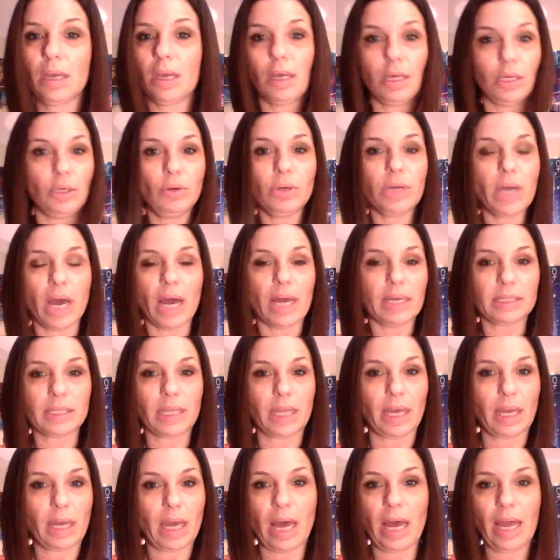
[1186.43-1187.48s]
You guys,
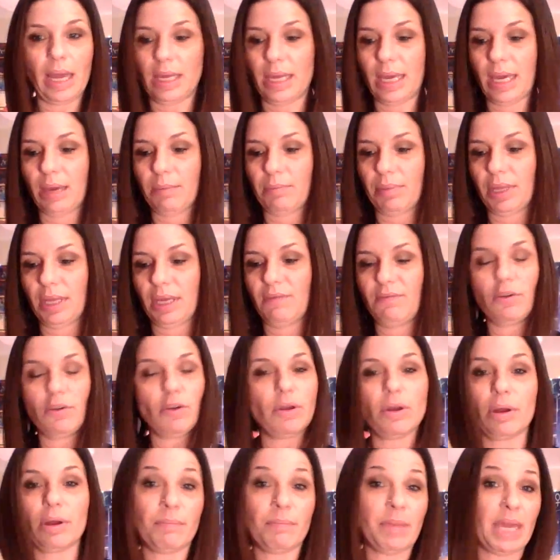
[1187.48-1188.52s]
like, I can't believe
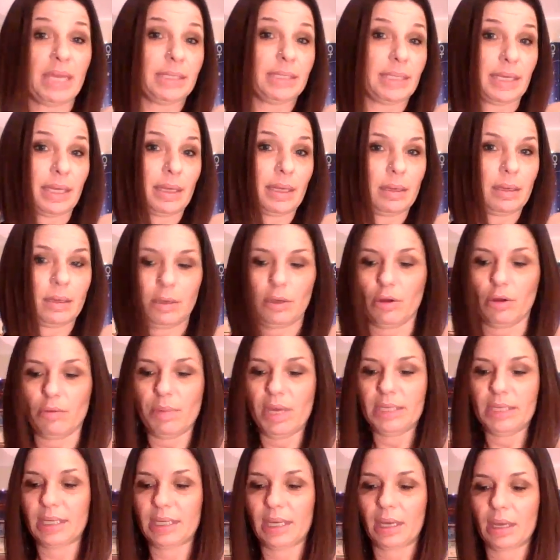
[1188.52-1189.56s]
you're amazing. You're
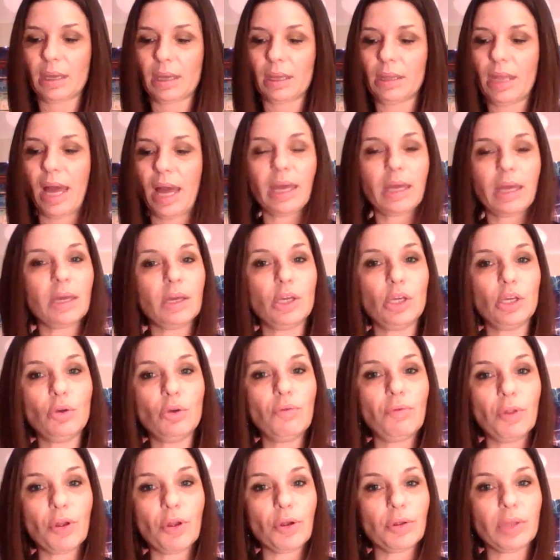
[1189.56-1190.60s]
amazing. Like,
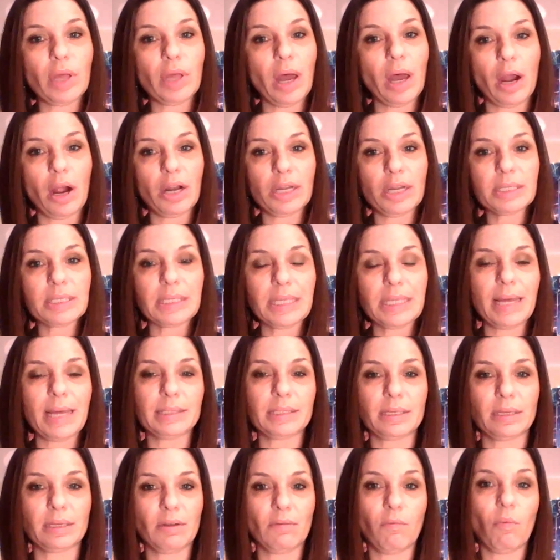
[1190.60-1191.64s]
you've learned the hardest
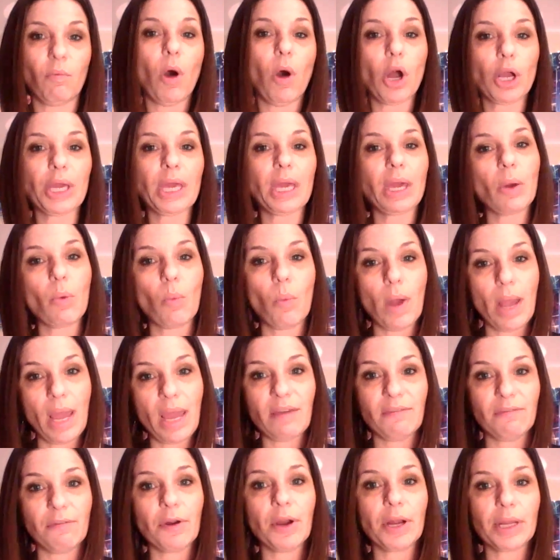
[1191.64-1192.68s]
lesson of walking
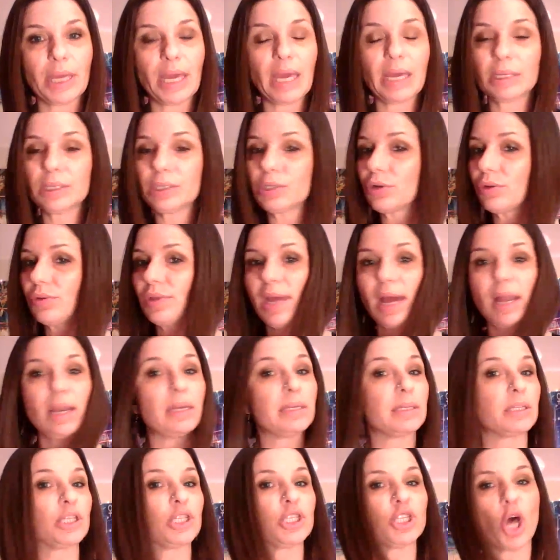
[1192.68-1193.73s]
away for a Cancer. That
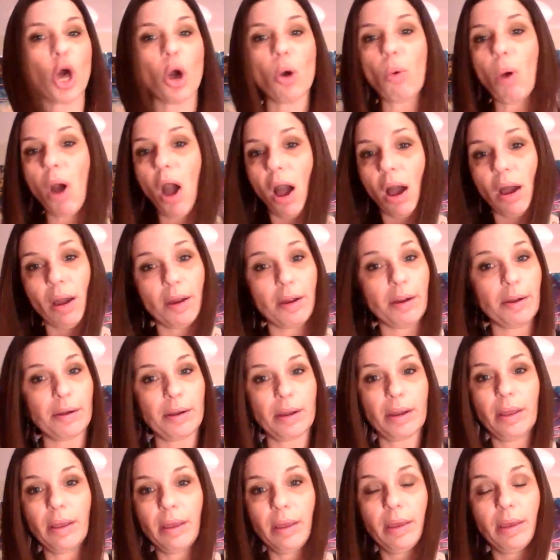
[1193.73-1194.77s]
is so
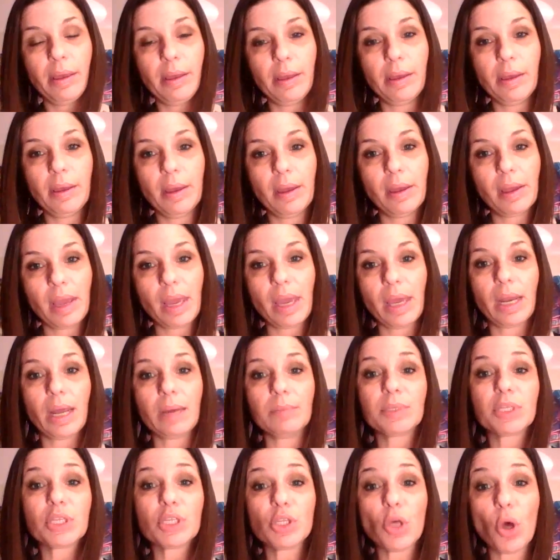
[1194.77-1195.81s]
hard. And
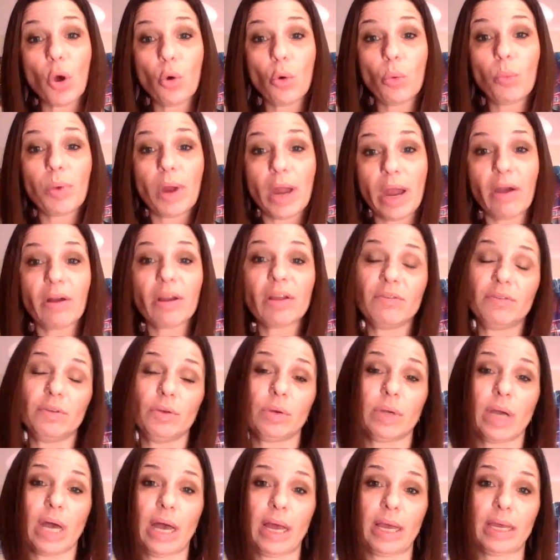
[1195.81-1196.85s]
I'm so proud of
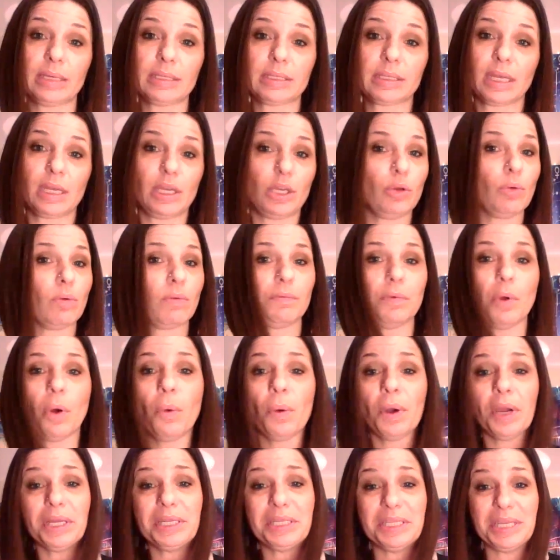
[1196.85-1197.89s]
you guys. Like, you have no
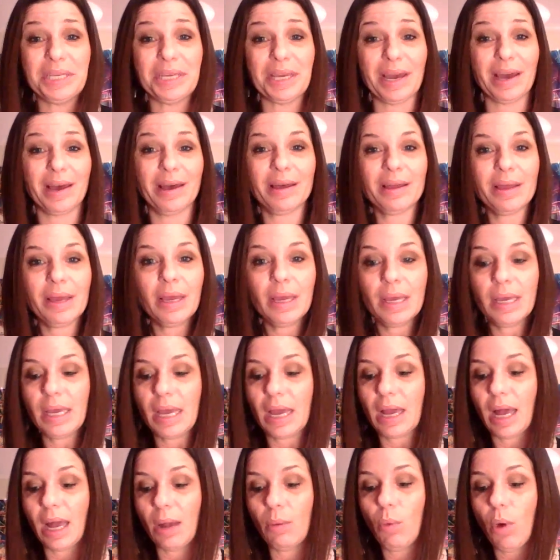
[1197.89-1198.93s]
idea.
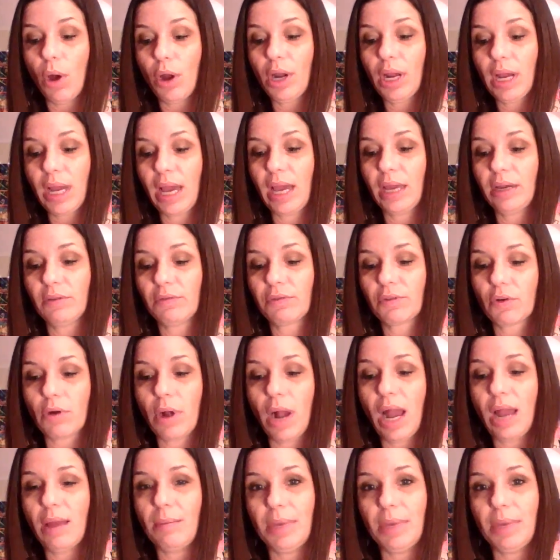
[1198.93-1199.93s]
I want to kind of cry